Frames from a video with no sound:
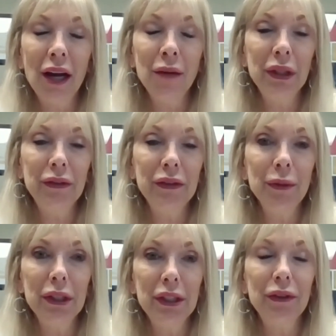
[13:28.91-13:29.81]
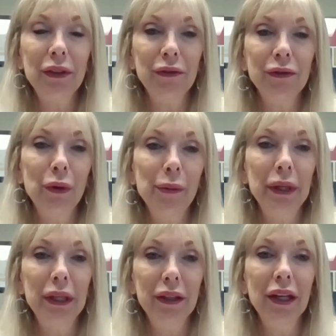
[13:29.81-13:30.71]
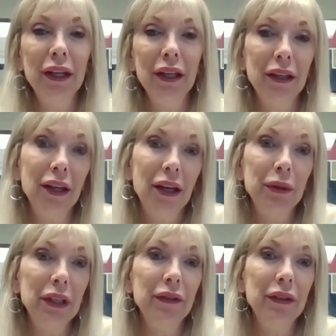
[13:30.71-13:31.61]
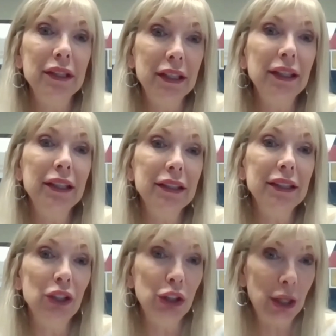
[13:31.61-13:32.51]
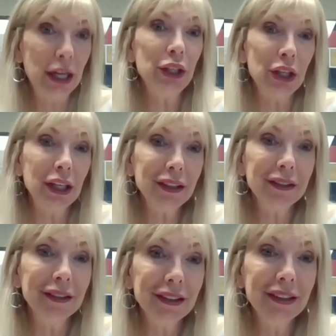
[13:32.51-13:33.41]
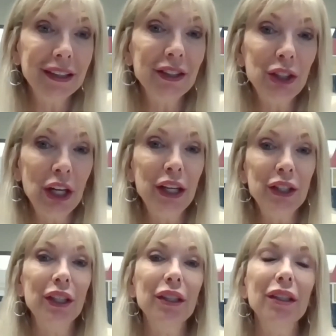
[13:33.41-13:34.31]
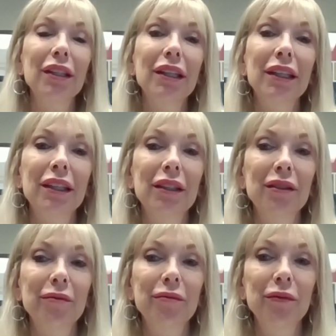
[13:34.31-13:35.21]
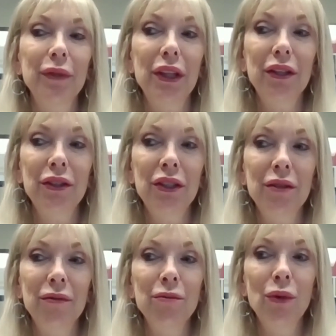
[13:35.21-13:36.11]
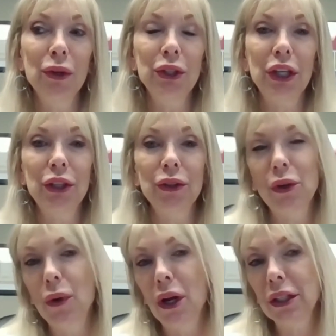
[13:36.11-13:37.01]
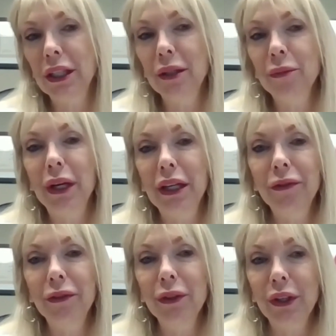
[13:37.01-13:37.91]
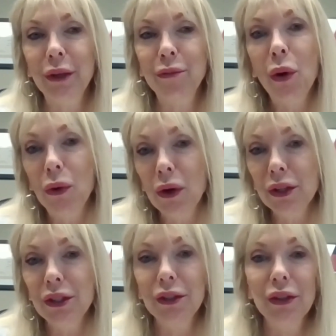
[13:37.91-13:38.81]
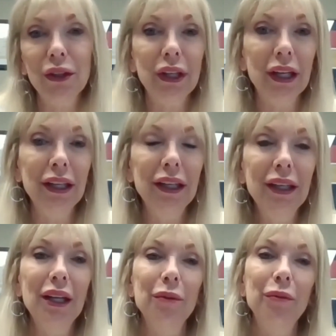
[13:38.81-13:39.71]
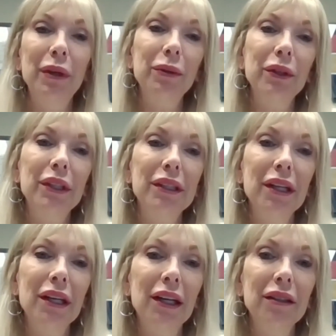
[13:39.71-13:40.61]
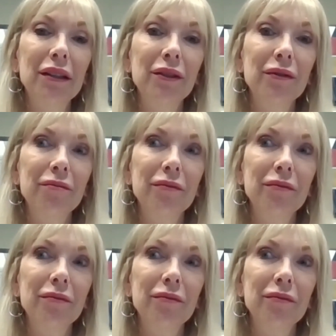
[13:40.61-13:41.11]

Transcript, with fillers: I believe it's more difficult for women, and I believe it still is. It's changing. It's changing uh, with more gender equality. But if you look at boards, you look at people in uh,